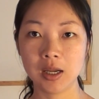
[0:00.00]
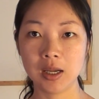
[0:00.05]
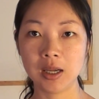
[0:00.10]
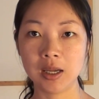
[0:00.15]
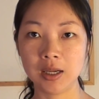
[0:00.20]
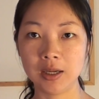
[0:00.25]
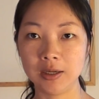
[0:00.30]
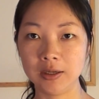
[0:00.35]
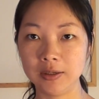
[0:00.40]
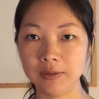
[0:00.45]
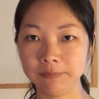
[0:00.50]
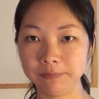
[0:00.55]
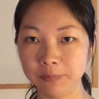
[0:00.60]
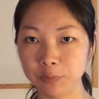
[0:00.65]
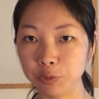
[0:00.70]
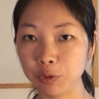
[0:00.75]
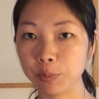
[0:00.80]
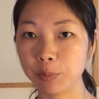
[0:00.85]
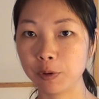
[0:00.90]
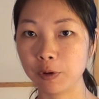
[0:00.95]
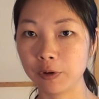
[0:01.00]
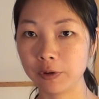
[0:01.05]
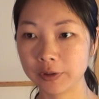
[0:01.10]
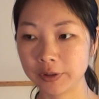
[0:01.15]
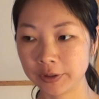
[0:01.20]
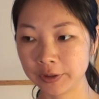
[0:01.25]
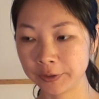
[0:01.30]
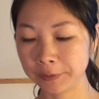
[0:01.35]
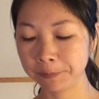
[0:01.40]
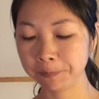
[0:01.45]
uh,
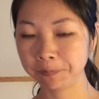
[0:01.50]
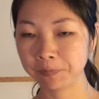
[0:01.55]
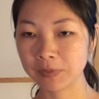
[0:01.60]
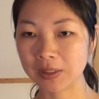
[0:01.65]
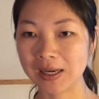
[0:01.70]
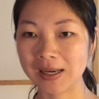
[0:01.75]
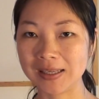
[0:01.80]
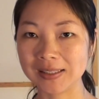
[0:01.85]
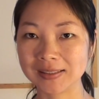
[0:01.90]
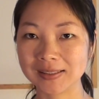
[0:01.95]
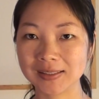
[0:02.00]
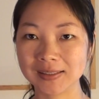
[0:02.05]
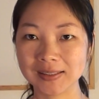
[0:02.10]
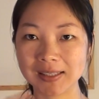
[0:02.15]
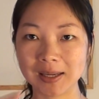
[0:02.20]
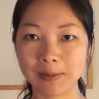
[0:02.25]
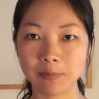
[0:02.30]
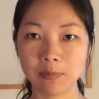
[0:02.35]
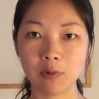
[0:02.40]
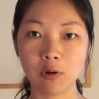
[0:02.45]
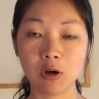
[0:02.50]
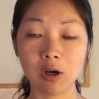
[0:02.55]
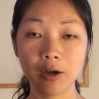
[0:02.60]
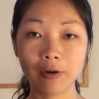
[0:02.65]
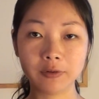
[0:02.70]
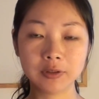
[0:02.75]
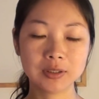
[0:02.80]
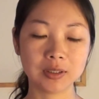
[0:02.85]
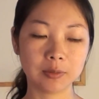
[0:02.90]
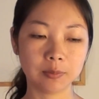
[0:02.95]
reporter asked them,
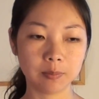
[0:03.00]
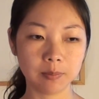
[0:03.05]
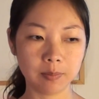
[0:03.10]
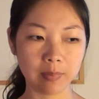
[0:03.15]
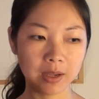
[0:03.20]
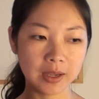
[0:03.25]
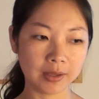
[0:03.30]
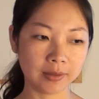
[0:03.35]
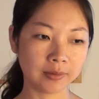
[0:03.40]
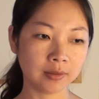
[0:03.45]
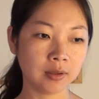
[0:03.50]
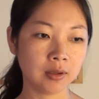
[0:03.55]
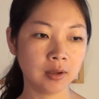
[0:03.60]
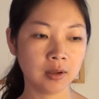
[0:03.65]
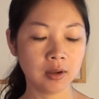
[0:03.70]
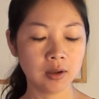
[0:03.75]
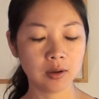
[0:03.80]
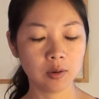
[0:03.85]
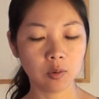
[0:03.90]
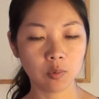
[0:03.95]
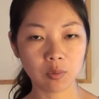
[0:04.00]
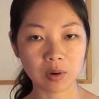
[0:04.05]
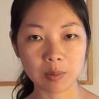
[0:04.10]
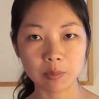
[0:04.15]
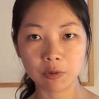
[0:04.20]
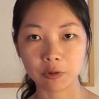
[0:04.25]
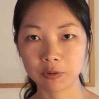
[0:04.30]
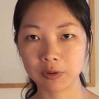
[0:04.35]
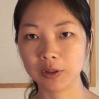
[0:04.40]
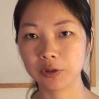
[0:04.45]
all the men,
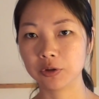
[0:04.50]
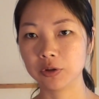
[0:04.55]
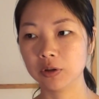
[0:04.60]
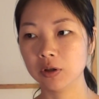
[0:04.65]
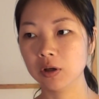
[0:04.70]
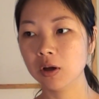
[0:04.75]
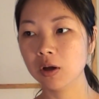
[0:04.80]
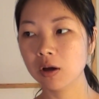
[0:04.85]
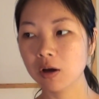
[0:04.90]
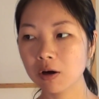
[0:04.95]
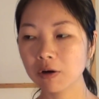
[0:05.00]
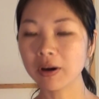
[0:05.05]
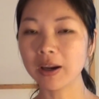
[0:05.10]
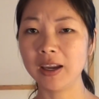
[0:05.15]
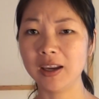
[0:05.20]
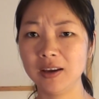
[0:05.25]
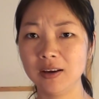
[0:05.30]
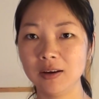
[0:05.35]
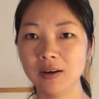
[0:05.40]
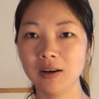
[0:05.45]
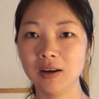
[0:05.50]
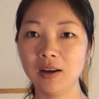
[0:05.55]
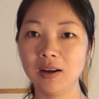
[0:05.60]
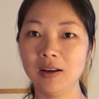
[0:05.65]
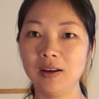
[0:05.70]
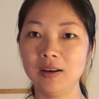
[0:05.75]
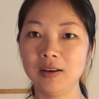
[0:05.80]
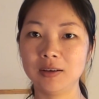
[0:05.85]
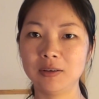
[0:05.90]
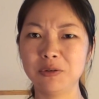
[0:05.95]
one more question. Okay,
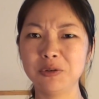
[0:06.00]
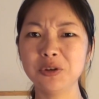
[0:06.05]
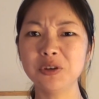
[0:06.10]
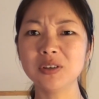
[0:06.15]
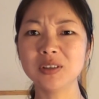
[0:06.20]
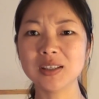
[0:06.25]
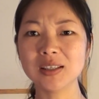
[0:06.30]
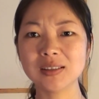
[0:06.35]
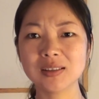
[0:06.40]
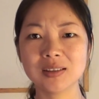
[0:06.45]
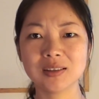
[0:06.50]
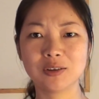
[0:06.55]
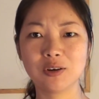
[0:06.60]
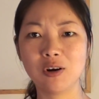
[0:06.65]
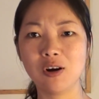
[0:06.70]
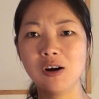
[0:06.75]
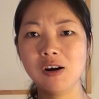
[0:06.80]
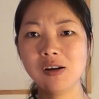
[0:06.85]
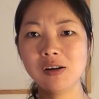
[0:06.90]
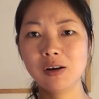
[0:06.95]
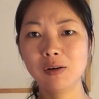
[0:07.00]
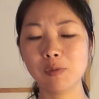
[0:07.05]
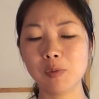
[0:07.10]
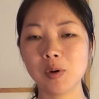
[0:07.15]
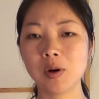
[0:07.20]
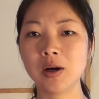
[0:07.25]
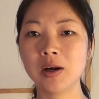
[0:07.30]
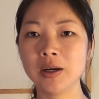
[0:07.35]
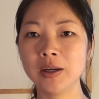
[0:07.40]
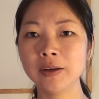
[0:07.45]
could you just call your
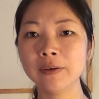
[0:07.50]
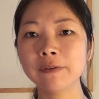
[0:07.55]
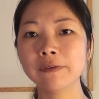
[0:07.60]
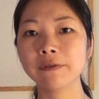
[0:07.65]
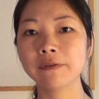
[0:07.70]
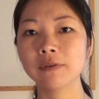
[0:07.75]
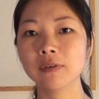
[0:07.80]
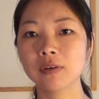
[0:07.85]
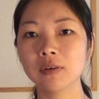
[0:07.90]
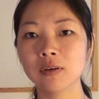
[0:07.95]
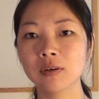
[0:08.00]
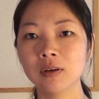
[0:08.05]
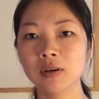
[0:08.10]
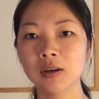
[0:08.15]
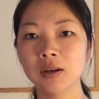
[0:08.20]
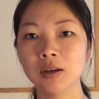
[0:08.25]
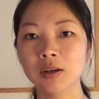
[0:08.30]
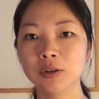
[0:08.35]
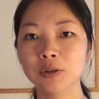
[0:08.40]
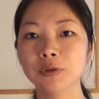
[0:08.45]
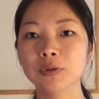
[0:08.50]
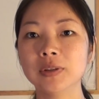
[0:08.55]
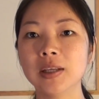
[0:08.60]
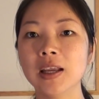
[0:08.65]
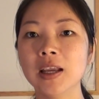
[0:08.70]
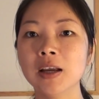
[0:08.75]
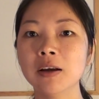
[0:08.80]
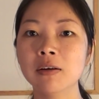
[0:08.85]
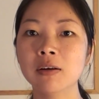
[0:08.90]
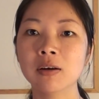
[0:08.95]
wife to
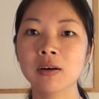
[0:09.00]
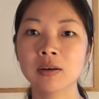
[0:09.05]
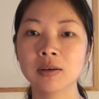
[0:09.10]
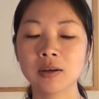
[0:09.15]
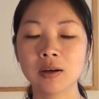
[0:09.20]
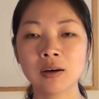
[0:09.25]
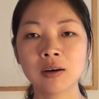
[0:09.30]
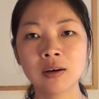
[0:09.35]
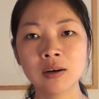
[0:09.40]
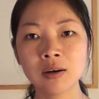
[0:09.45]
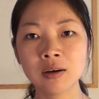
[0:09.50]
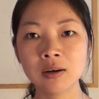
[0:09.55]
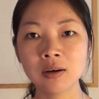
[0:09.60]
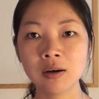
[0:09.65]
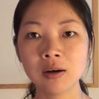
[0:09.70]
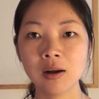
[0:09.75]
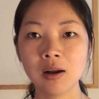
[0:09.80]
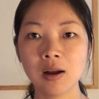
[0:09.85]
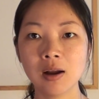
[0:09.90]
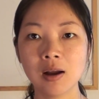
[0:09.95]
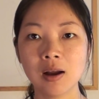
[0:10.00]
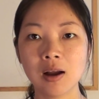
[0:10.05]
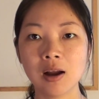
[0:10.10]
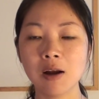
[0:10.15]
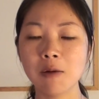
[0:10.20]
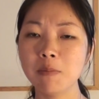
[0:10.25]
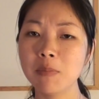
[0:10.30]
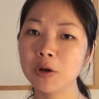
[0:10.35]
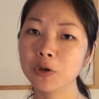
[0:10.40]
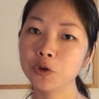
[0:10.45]
tell her
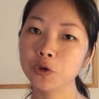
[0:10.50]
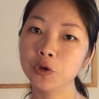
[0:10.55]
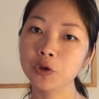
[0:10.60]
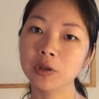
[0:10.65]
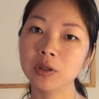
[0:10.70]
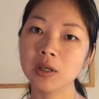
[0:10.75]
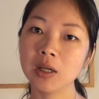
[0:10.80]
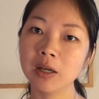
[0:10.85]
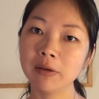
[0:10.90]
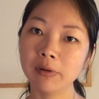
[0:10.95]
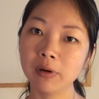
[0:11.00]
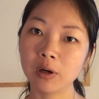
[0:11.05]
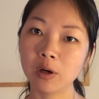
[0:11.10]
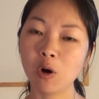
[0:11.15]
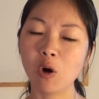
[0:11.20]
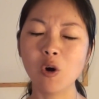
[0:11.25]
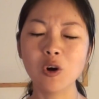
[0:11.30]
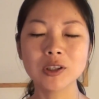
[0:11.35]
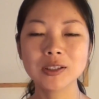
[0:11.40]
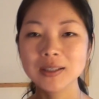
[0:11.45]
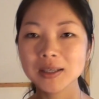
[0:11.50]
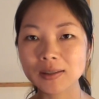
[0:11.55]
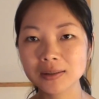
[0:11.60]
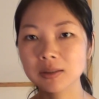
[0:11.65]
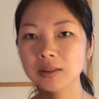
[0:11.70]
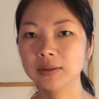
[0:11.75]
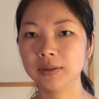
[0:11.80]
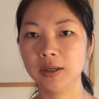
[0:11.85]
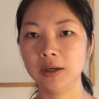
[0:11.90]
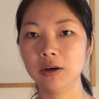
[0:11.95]
how much you love her, or
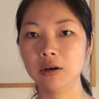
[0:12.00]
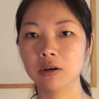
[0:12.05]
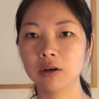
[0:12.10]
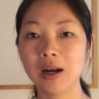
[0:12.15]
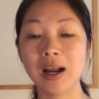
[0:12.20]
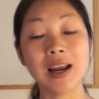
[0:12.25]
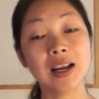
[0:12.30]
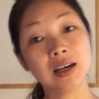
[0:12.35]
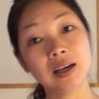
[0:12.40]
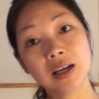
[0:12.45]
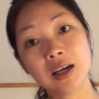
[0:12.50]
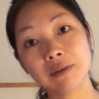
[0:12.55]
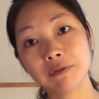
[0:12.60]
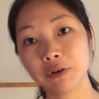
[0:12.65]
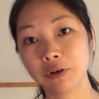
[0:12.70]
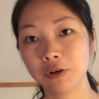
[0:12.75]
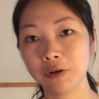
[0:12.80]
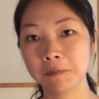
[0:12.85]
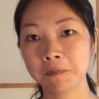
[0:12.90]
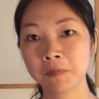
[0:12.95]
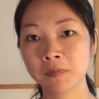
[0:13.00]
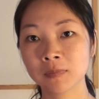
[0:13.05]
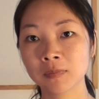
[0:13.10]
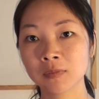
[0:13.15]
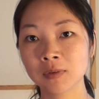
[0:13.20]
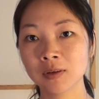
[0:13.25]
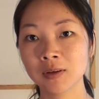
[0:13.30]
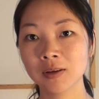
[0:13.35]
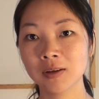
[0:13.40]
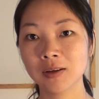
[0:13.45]
just to tell her I love you?
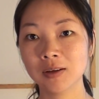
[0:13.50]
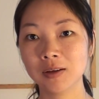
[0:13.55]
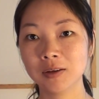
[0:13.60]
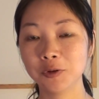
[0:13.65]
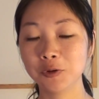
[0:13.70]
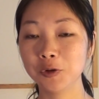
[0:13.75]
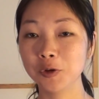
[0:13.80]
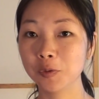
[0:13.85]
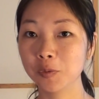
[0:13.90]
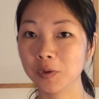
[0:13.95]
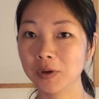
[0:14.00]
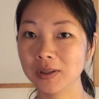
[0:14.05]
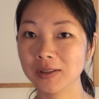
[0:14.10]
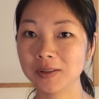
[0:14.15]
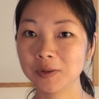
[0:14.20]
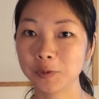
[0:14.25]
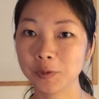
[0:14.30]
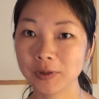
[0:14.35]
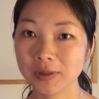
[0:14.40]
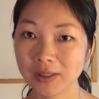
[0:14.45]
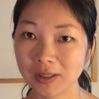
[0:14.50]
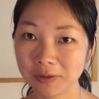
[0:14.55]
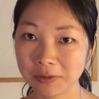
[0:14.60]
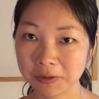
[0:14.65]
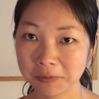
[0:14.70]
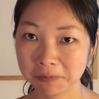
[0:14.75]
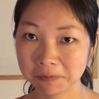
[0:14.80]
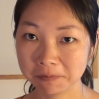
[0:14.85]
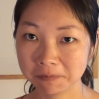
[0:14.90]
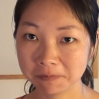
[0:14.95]
You know what is the result?